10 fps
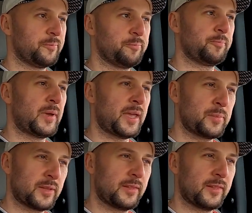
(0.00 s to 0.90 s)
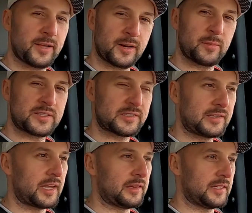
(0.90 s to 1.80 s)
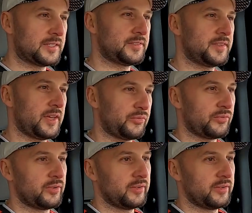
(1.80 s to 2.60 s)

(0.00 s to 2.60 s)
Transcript: maybe a little bit slightly stiff.